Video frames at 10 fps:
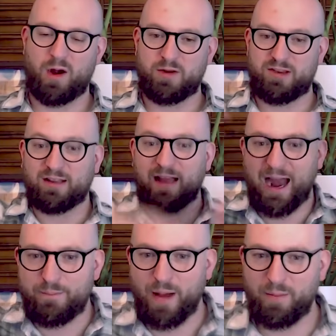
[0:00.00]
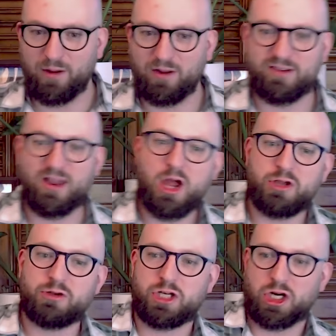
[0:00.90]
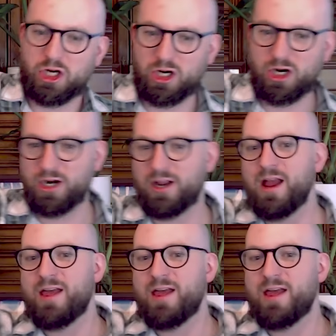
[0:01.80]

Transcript: When you see a lot of bubbles, you turn